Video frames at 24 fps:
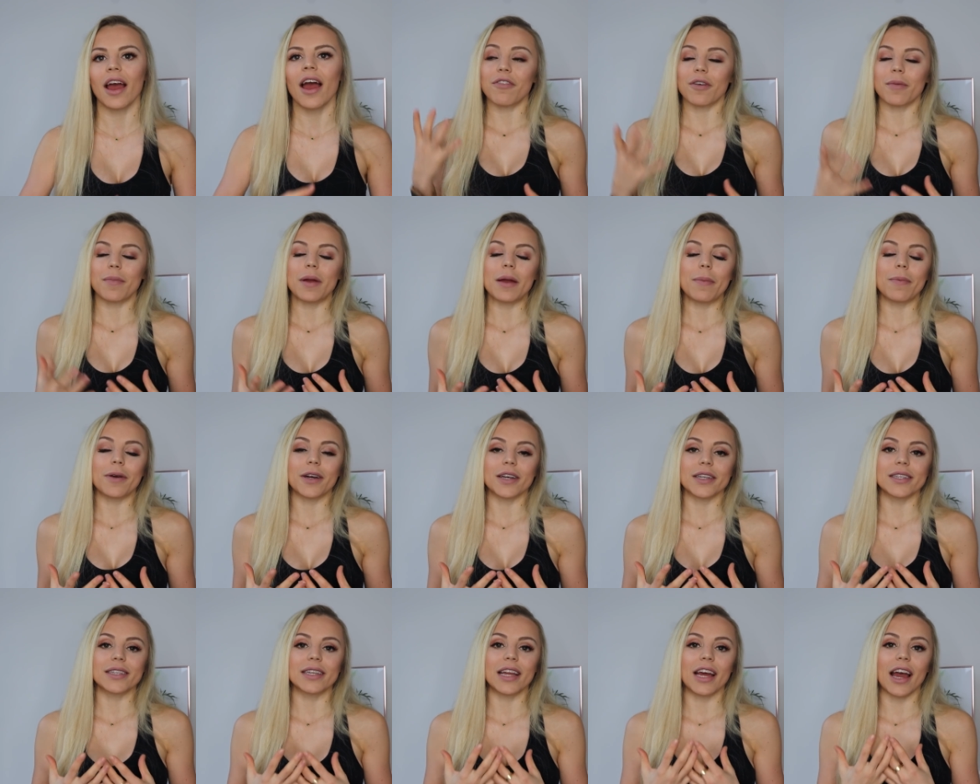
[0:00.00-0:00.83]
For me
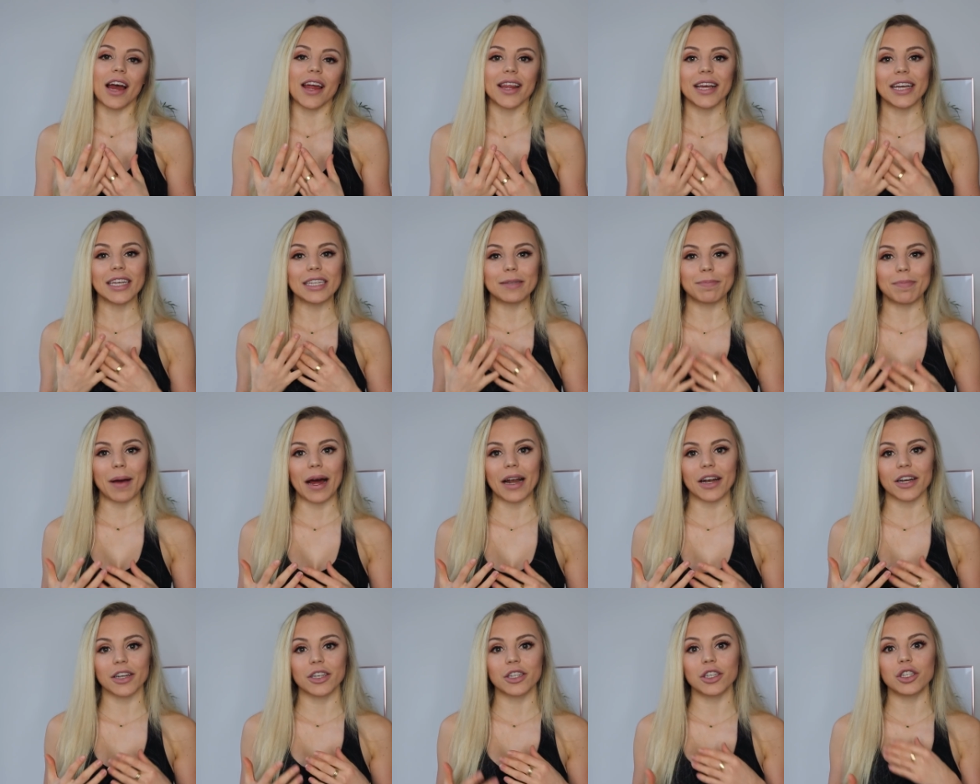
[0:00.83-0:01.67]
personally, I think it's
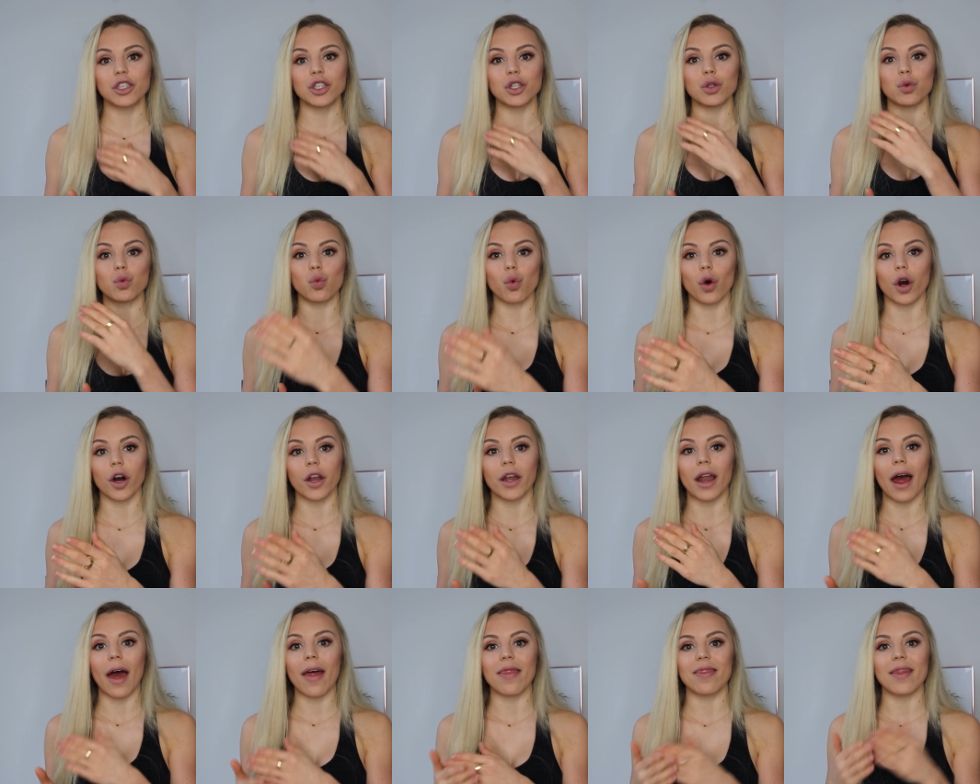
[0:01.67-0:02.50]
better to do
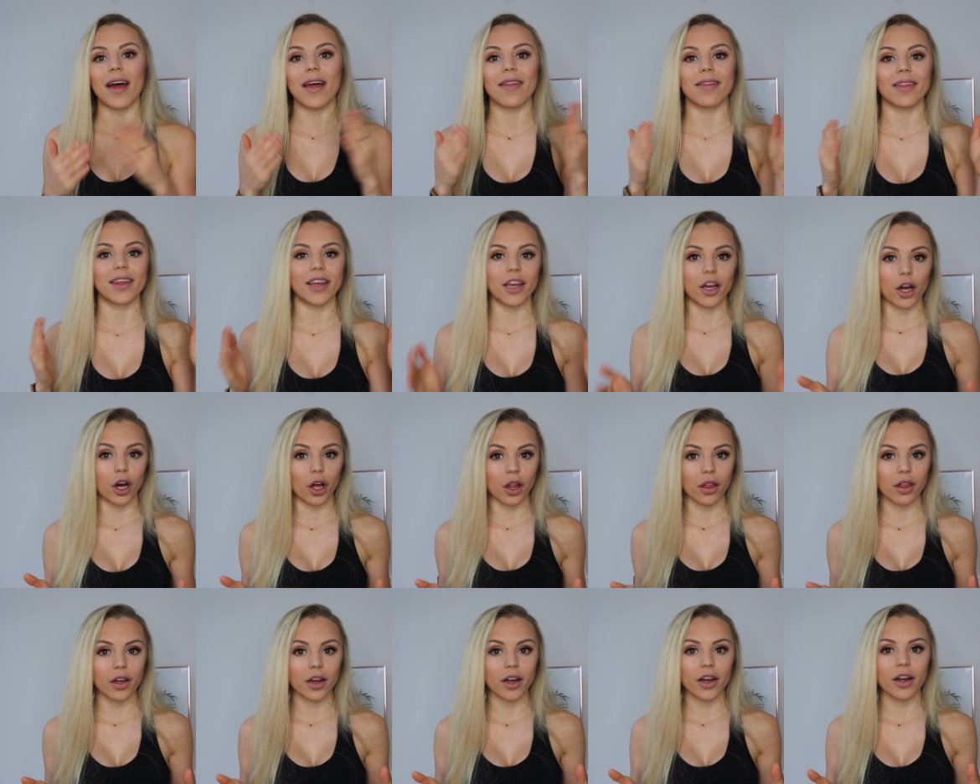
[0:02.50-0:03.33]
one and then the
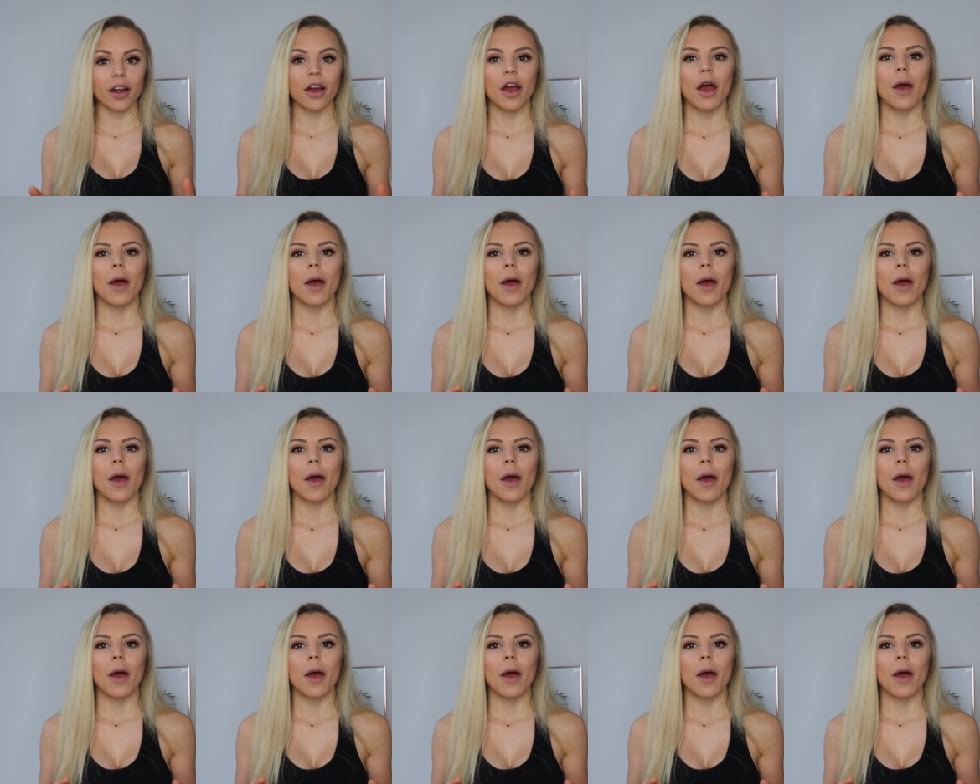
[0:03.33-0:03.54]
other,